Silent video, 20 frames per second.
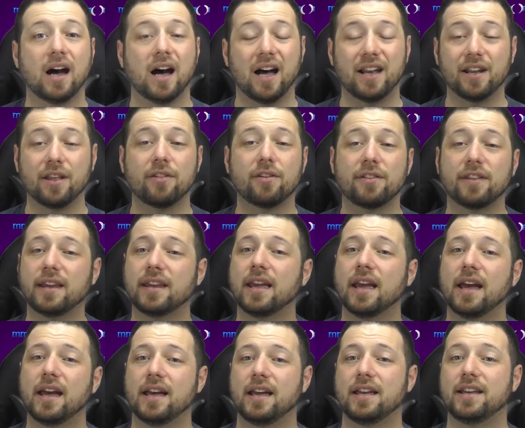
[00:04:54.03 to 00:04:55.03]
Another
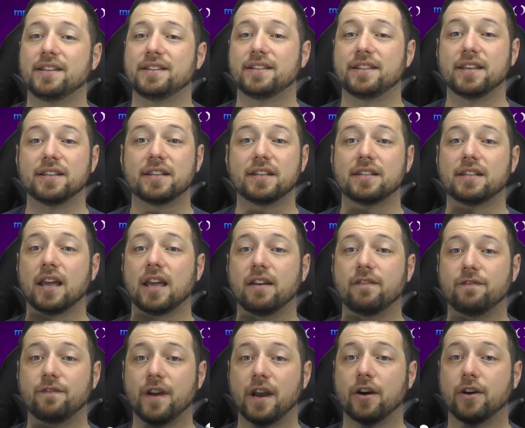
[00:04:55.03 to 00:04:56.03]
thing is this is a
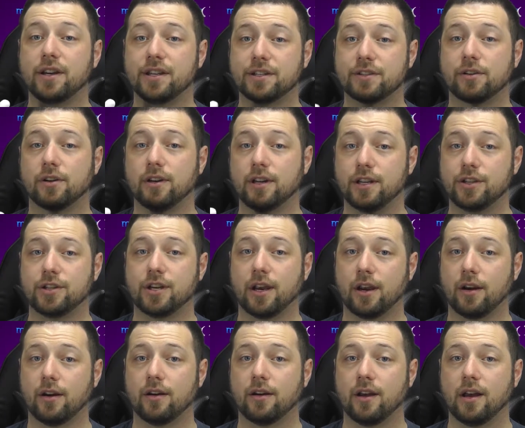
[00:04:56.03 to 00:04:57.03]
very sturdy
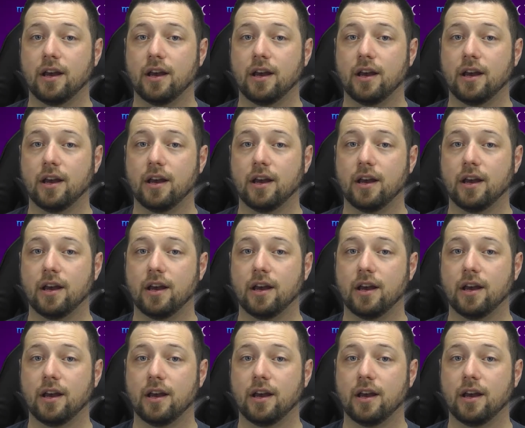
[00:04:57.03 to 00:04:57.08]
chair.